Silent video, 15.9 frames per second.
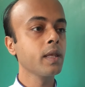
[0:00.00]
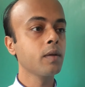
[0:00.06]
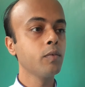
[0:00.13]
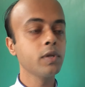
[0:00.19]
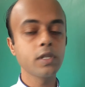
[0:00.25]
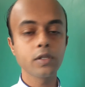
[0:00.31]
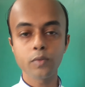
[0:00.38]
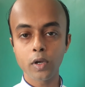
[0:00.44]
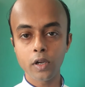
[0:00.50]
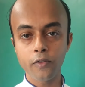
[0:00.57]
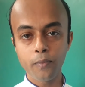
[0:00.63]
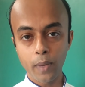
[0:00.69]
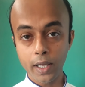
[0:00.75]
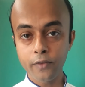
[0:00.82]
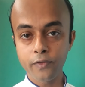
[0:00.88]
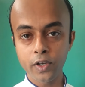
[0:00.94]
which is one of
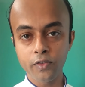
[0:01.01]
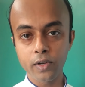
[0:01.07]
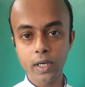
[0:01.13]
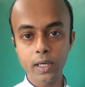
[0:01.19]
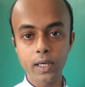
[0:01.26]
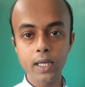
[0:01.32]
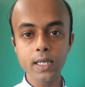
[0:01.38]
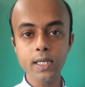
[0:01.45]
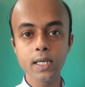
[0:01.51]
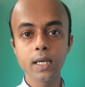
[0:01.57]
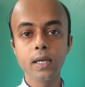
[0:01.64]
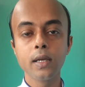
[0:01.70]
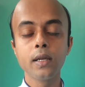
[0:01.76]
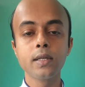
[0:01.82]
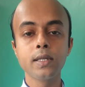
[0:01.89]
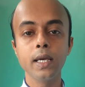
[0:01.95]
my favorite dish,
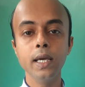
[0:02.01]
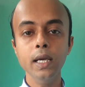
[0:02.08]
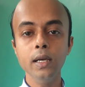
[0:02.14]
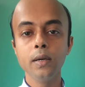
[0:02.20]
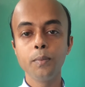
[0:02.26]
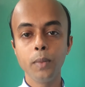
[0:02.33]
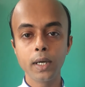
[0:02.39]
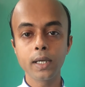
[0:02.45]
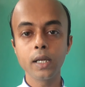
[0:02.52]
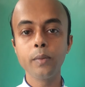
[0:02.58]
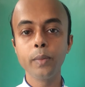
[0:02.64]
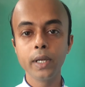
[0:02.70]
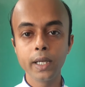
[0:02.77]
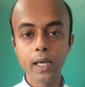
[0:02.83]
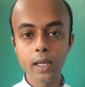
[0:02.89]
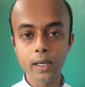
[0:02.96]
say mutton
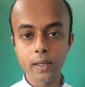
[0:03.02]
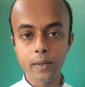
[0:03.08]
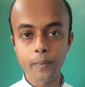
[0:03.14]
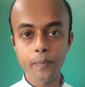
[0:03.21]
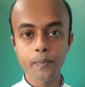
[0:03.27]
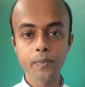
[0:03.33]
biryani.